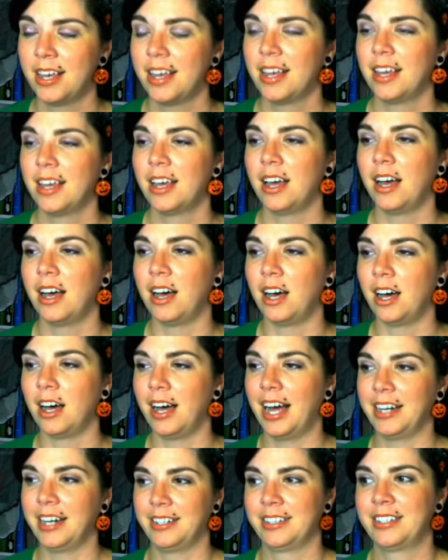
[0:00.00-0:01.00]

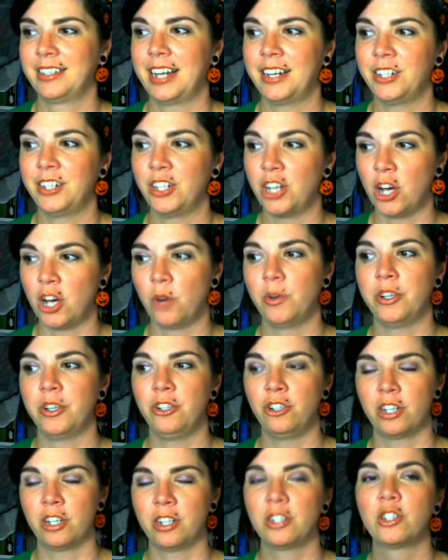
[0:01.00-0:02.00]
I decided to go with
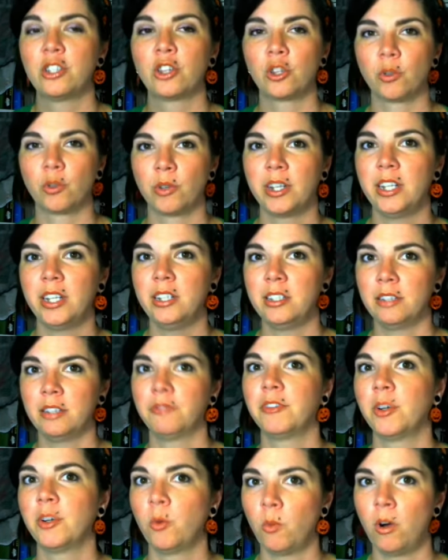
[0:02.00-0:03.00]
just 3
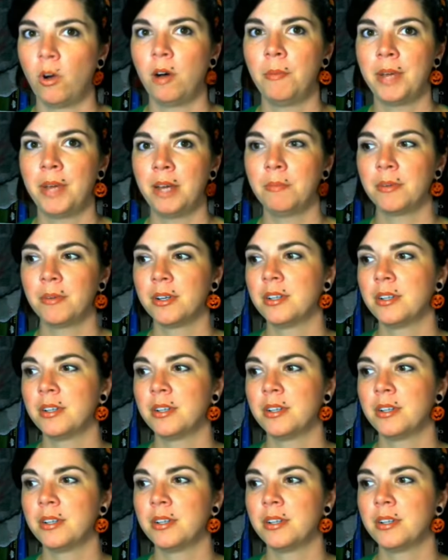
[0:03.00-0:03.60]
different wallpapers